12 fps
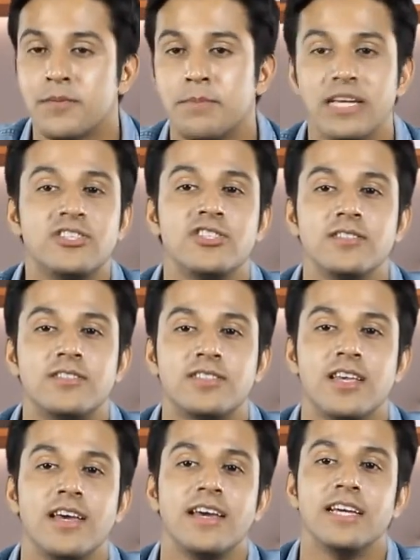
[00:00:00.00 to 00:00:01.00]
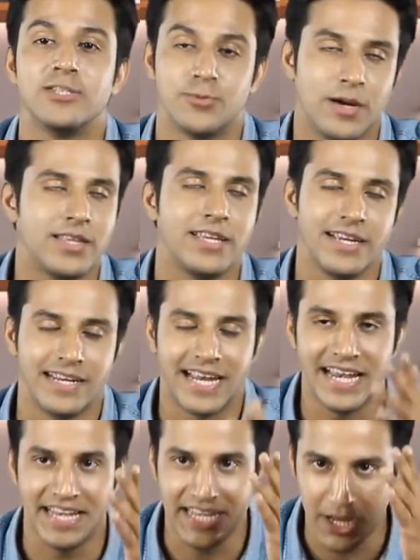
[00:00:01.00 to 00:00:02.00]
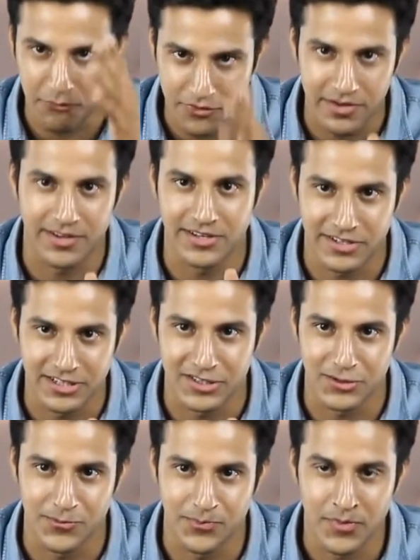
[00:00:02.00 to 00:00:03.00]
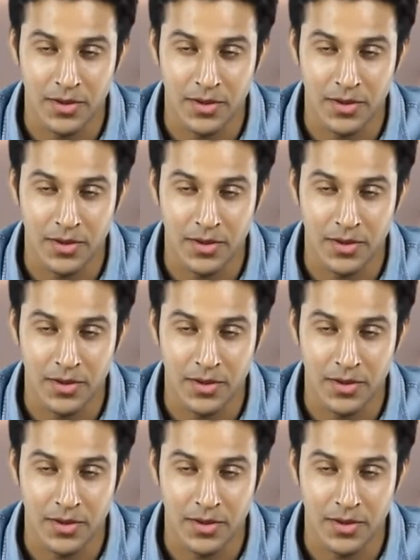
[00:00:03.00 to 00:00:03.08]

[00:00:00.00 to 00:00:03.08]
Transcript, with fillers: Patience is one thing it can definitely teach you,